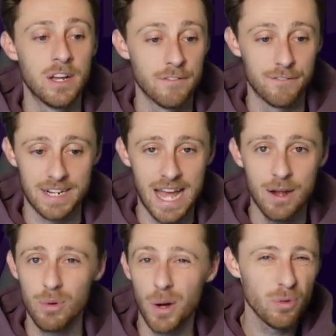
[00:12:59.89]
For
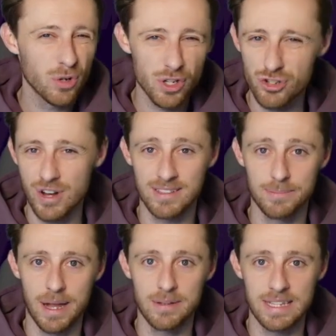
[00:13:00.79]
now, I'm to stress
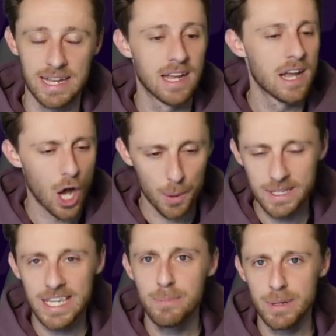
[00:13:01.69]
about it. I'm
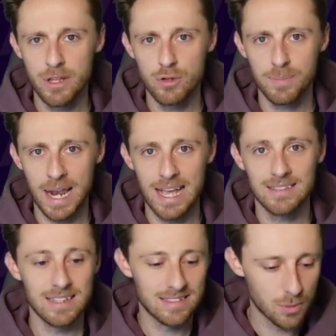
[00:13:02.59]
keeping those players
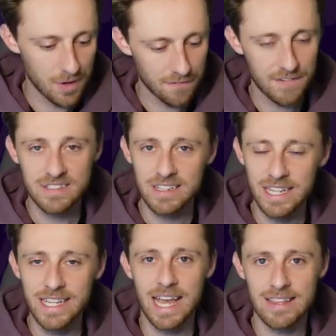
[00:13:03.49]
until we
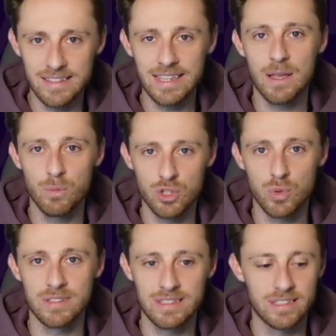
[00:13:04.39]
physically get to game week
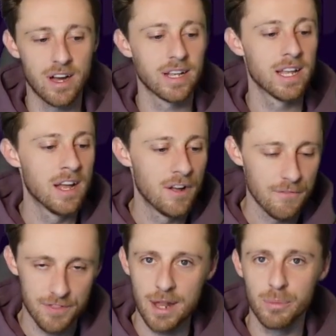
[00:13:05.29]
29.
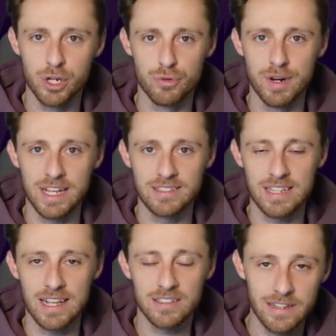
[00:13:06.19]
Then I'm going to
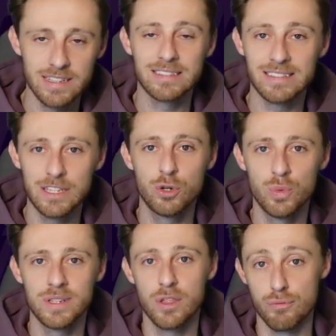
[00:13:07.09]
reassess, see who
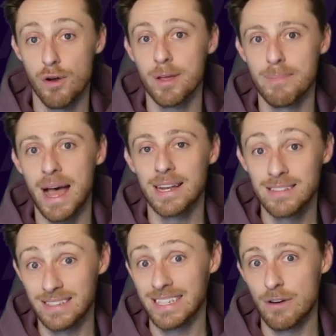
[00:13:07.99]
is the right man
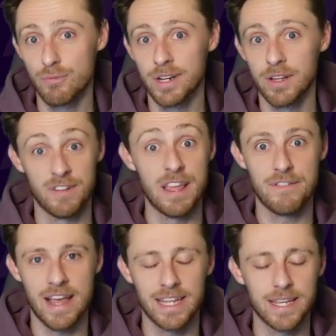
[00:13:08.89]
to get rid of, if
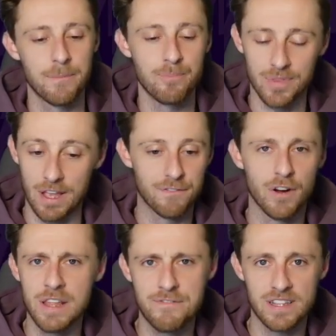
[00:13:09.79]
any. And
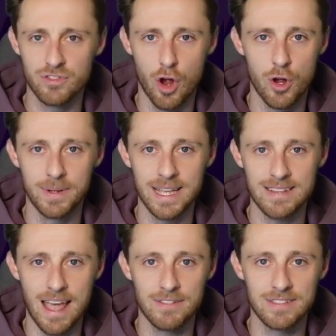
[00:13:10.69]
finally, Visser at home against
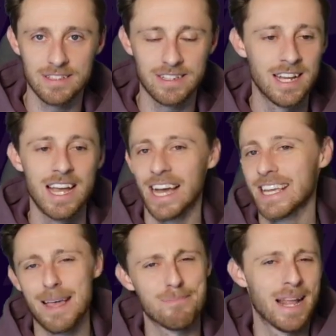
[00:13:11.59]
Everton.
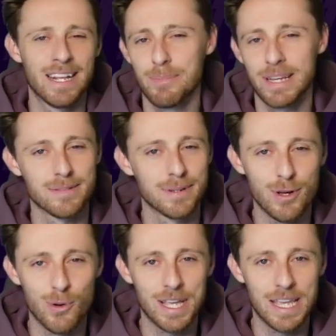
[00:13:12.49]
Again, playing up against my
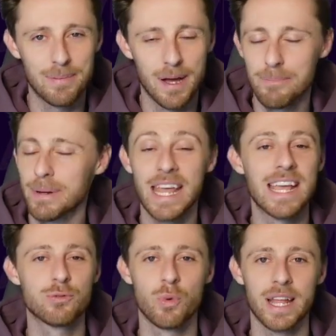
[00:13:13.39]
goalkeeper, but it
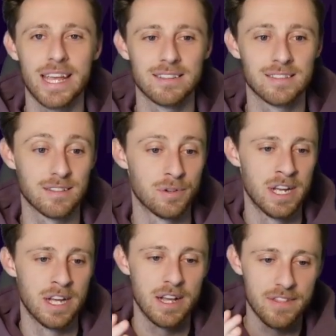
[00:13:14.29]
is what it is. So
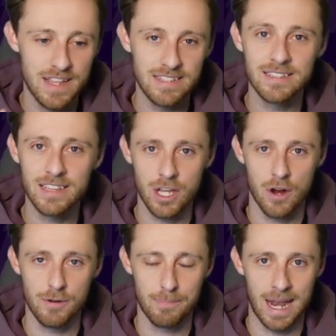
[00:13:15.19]
this is the
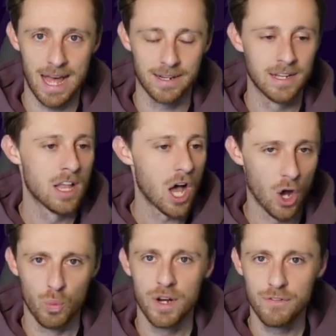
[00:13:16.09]
current plan. I
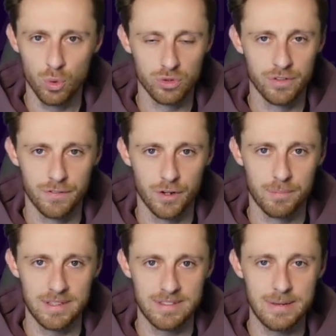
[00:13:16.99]
will, of course, confirm
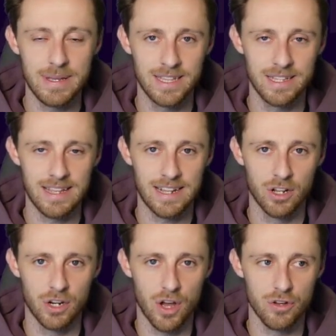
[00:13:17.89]
my team in the
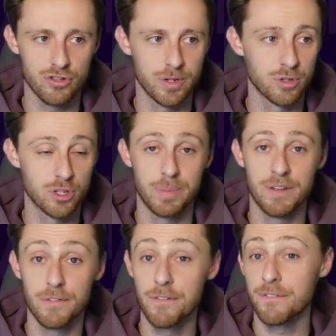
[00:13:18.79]
deadline live stream, which will be
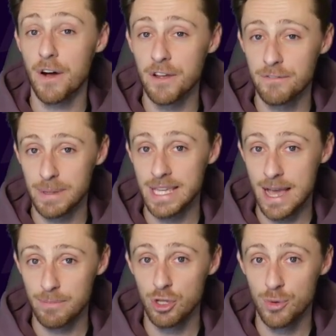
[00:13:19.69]
from 5
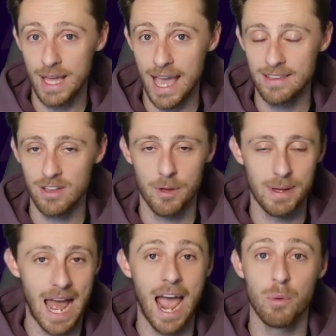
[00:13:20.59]
p.m. UK time,
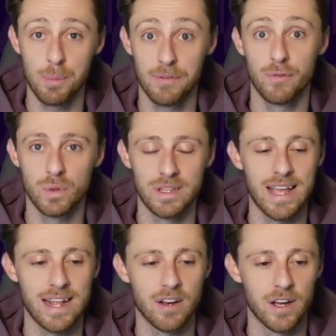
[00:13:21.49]
an hour before the
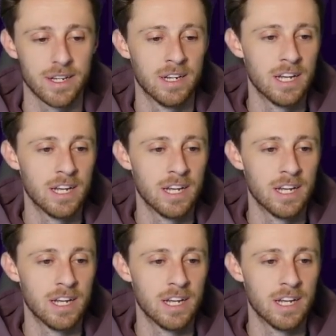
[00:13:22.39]
deadline.